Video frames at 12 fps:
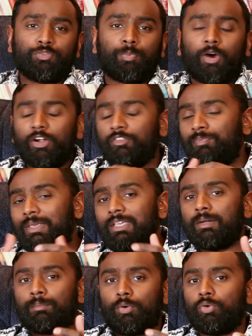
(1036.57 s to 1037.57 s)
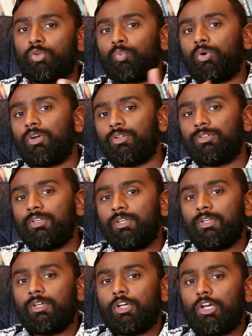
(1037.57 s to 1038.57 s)
It's part of being in a broken world
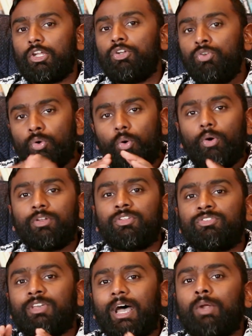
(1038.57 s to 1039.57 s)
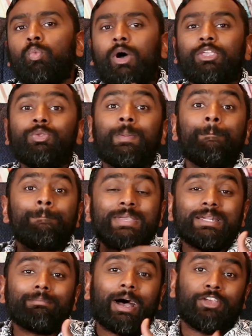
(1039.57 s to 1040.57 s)
nor does God want you to
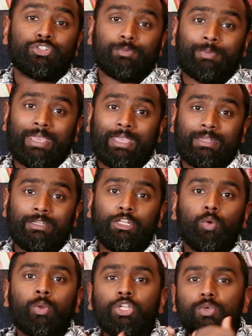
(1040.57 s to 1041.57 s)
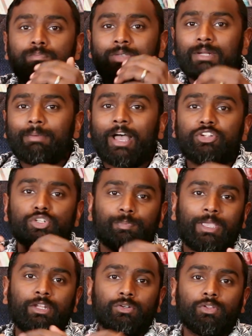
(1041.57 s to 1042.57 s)
minimize your pain. You know, when you minimize
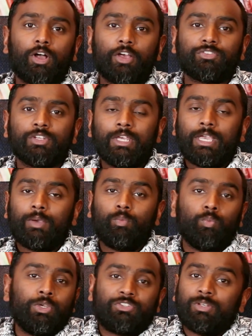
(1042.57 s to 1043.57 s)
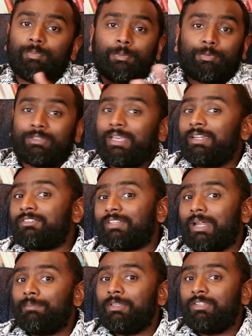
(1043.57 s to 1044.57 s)
your pain or loss, we simply pretend
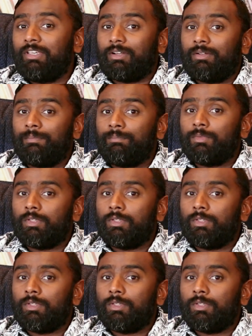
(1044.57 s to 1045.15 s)
it's not a big deal.